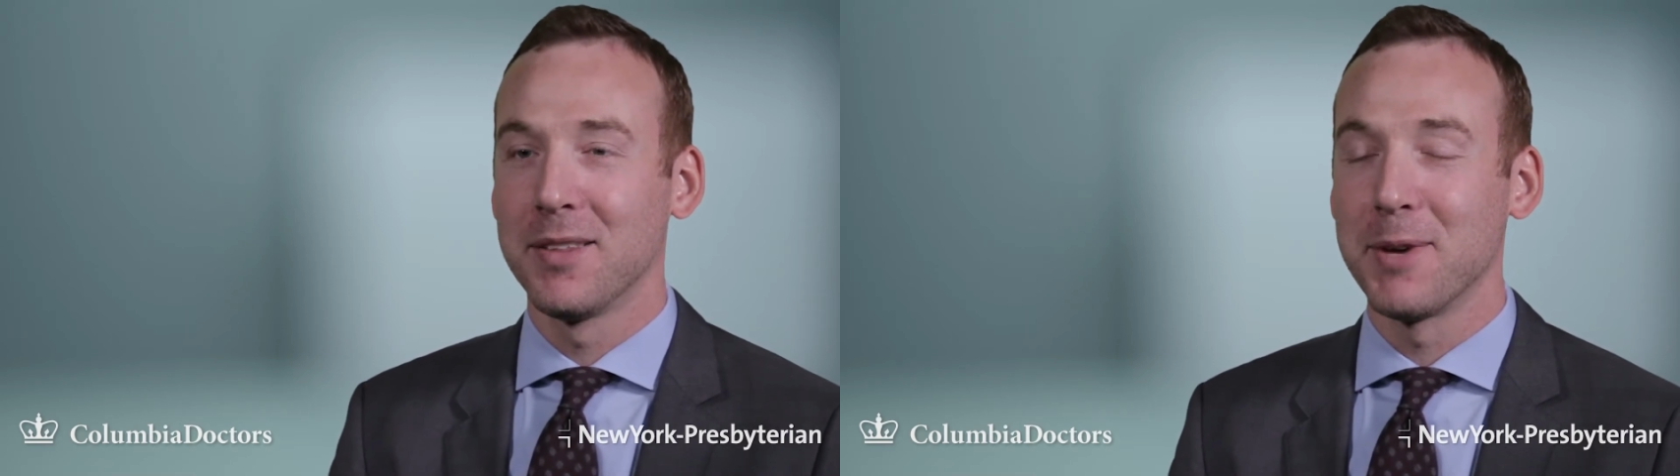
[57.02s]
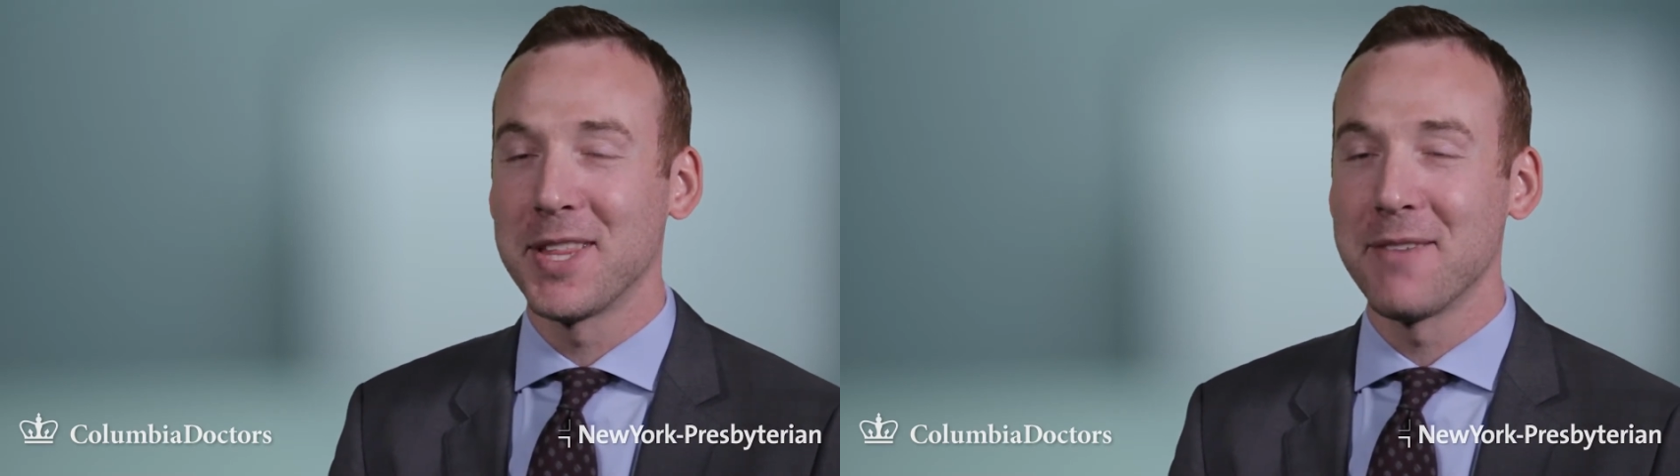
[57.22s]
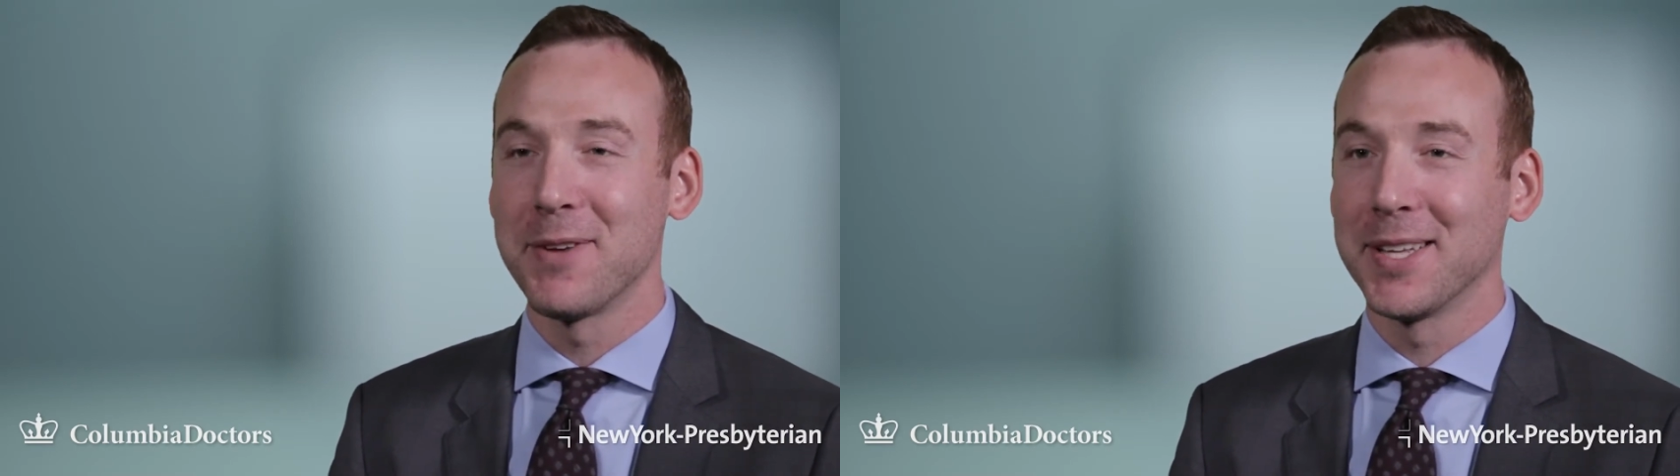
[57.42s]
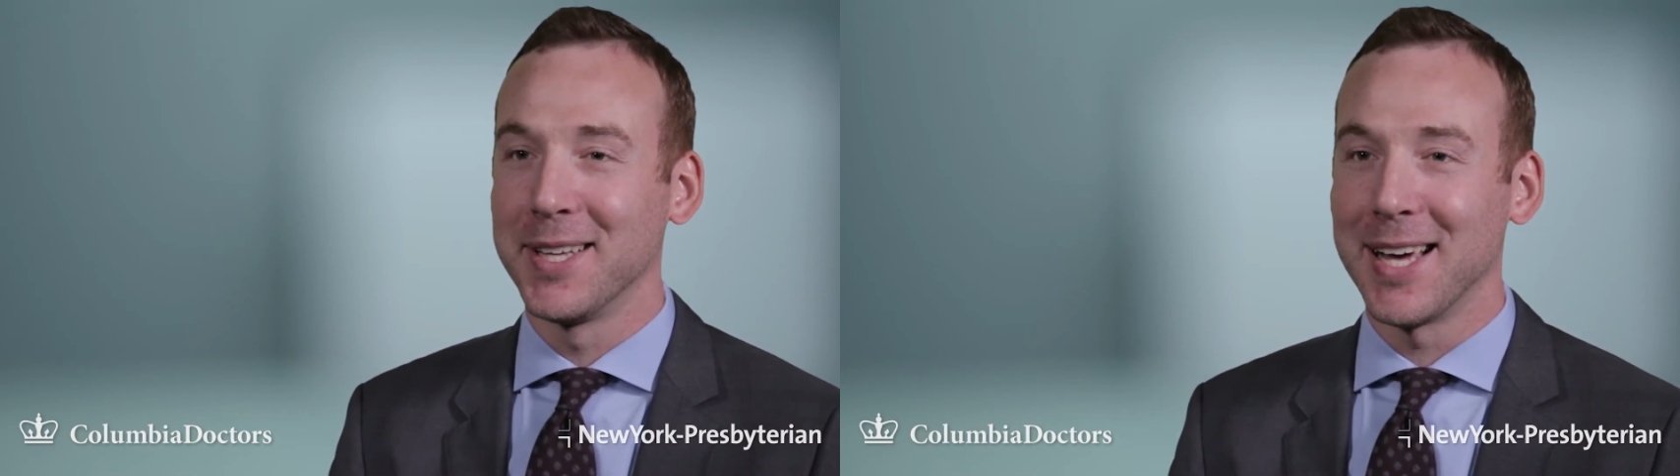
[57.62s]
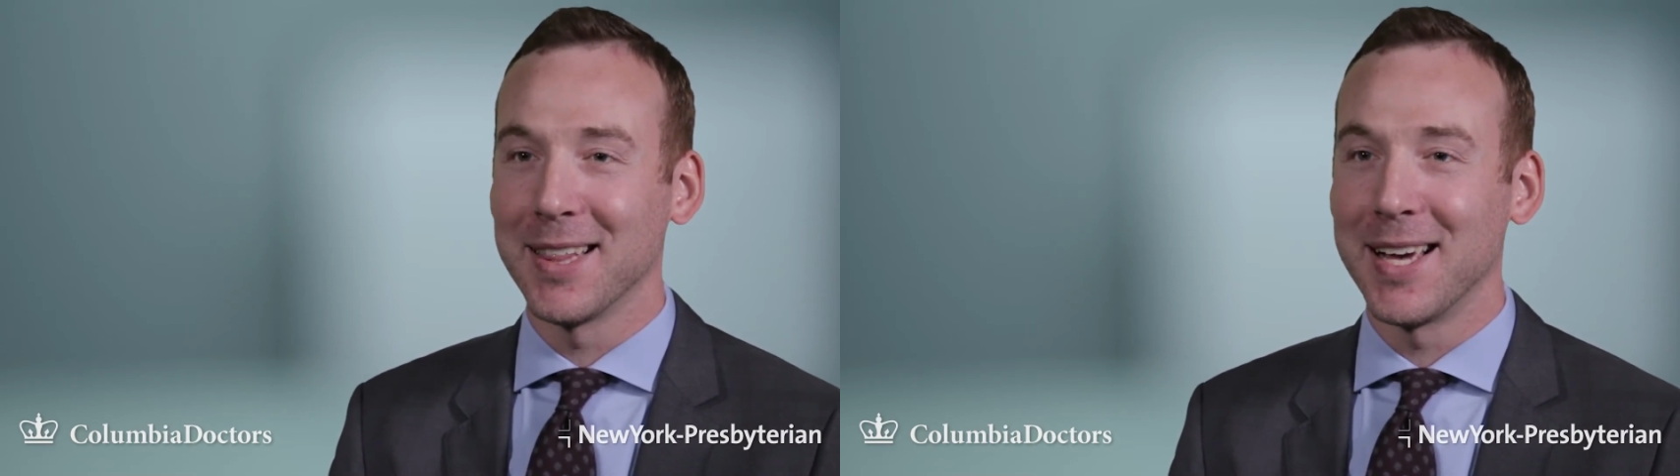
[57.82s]

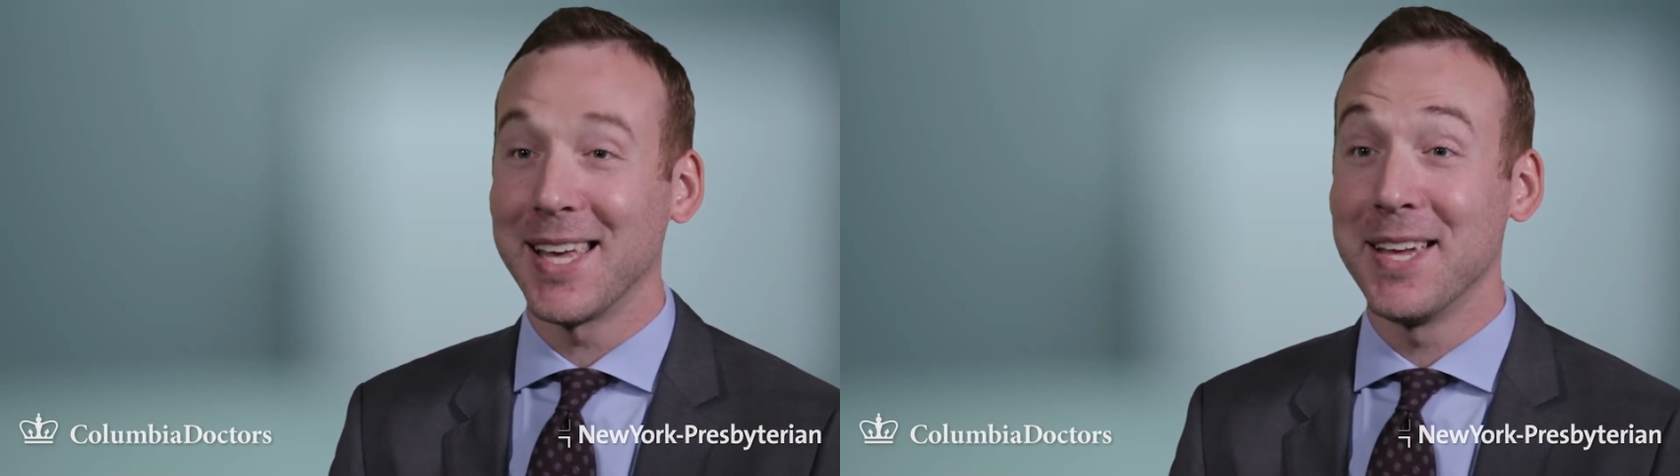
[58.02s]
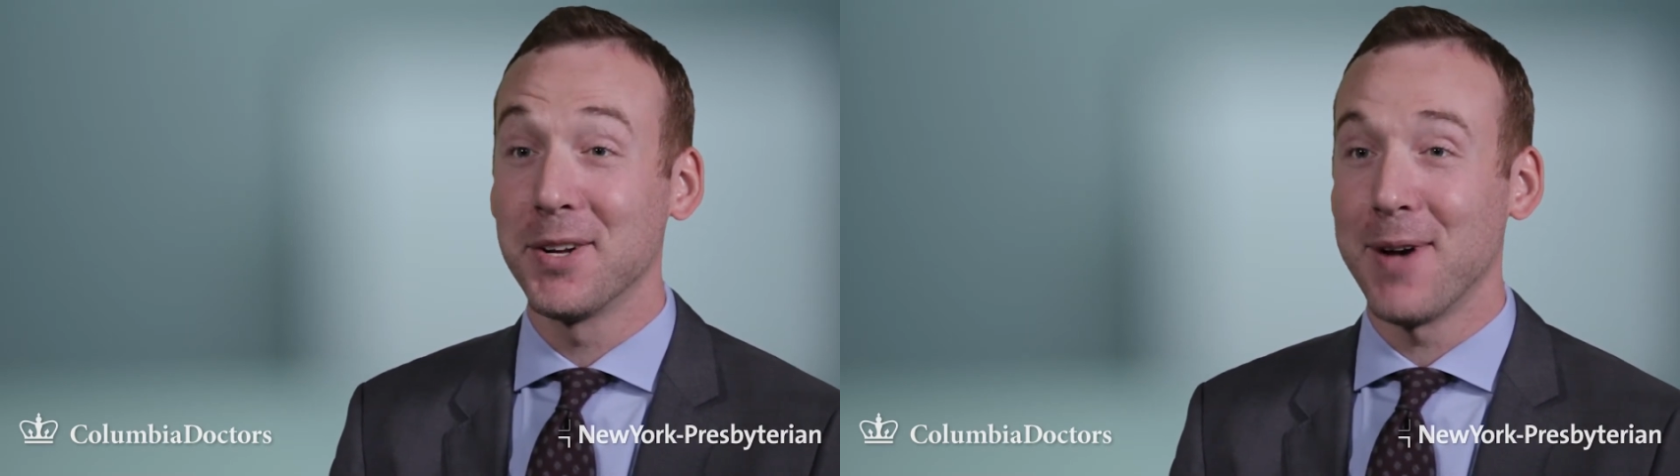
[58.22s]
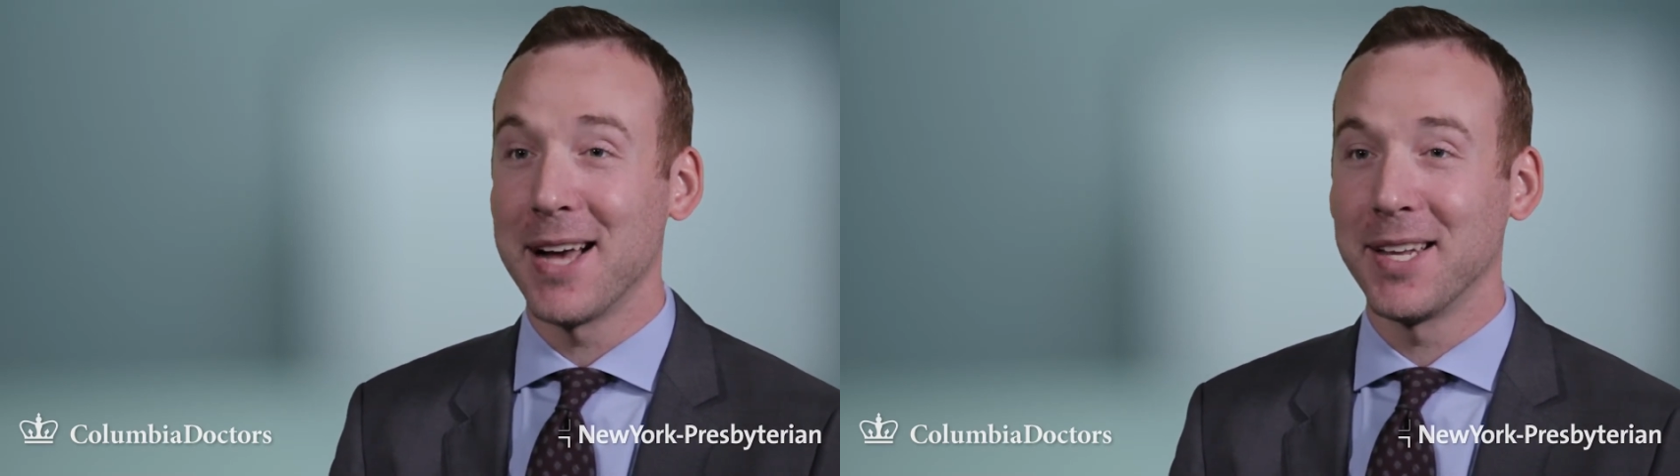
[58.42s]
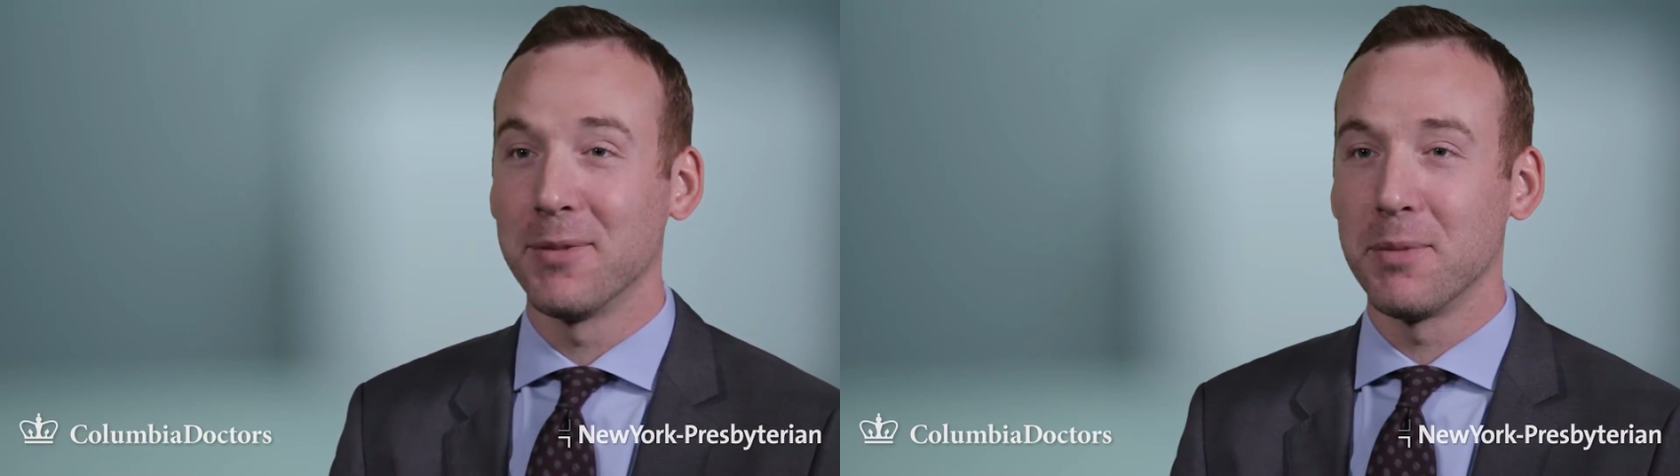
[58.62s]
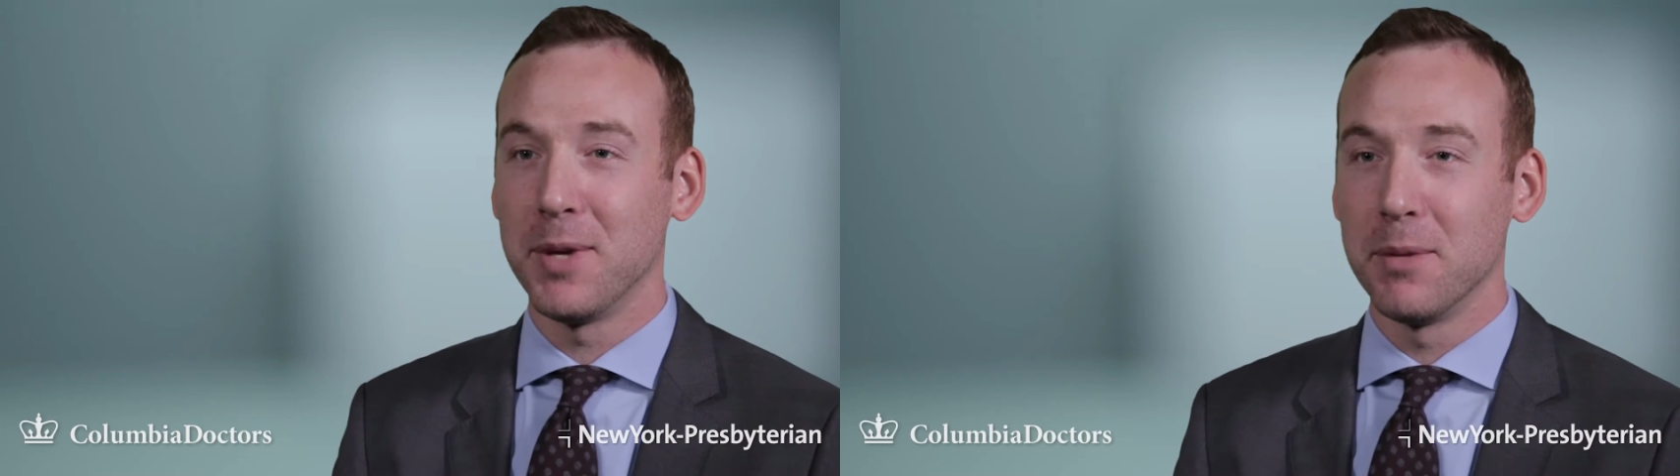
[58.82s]
Specifically, I like
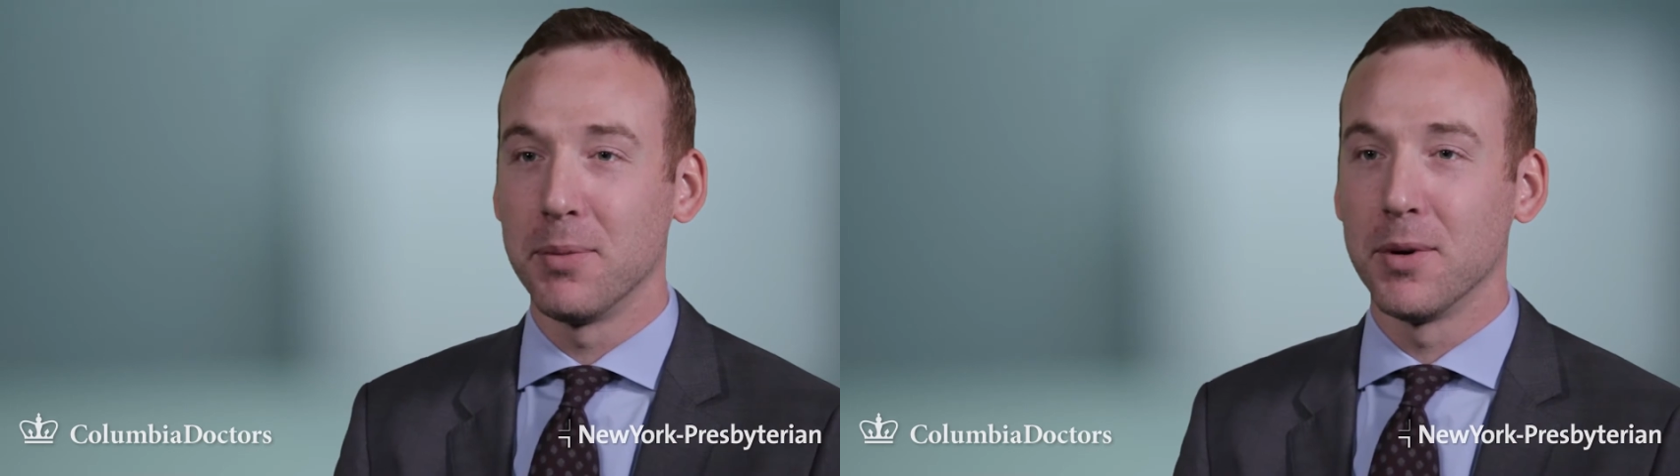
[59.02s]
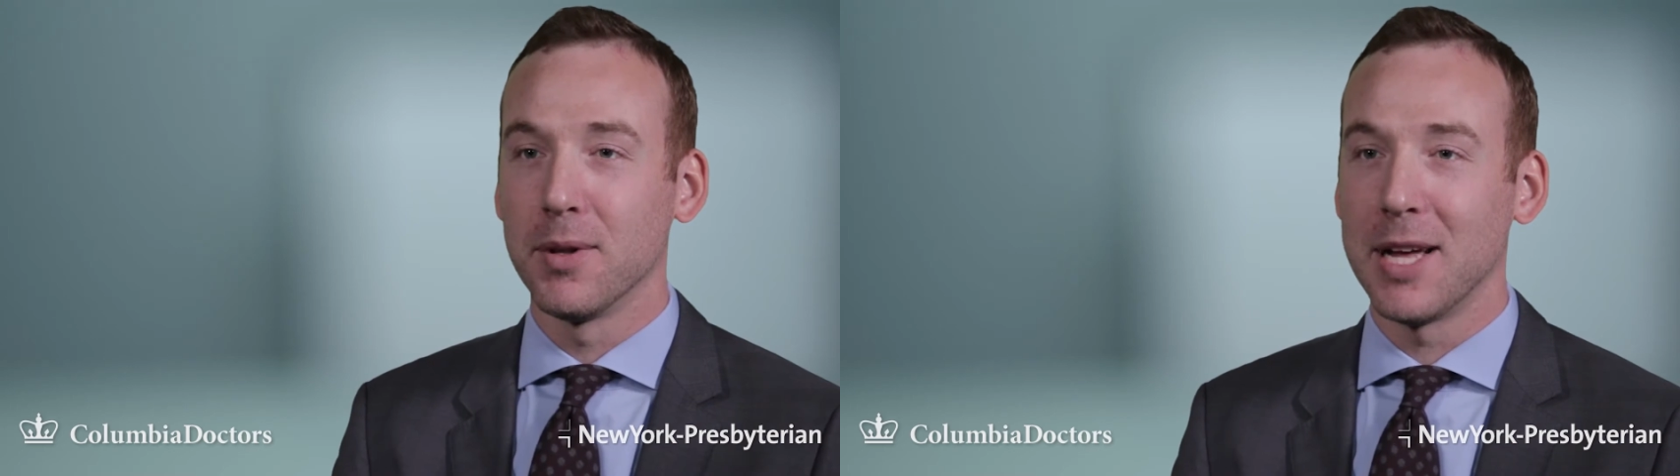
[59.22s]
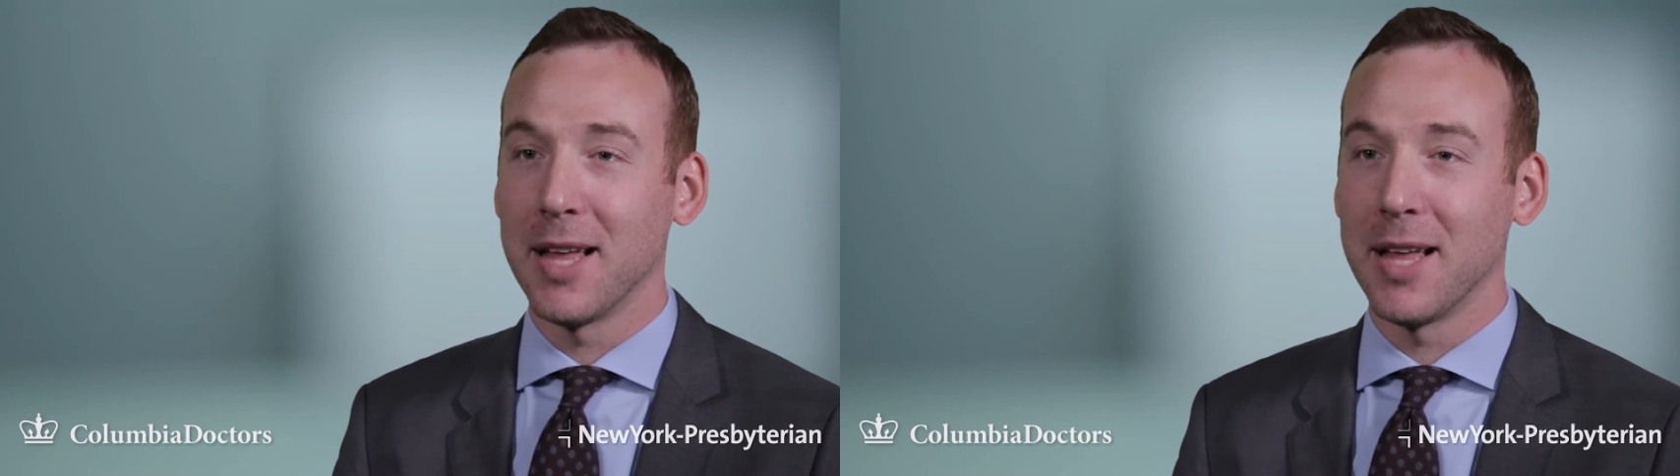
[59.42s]
interacting with people.